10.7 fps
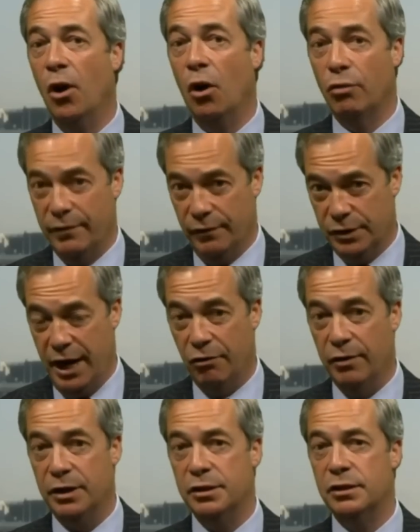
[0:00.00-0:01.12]
or even
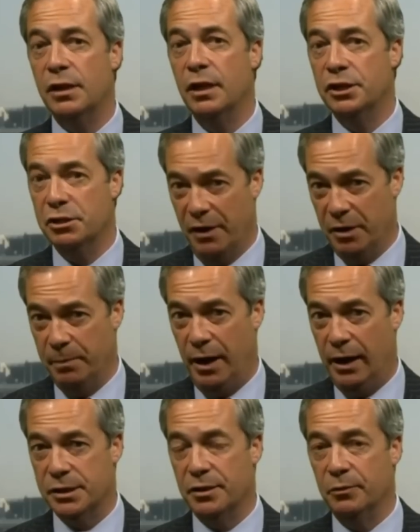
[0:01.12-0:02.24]
terrorists to other
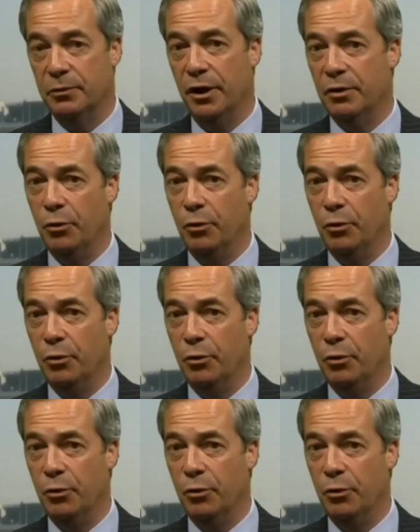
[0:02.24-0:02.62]
parts of the world.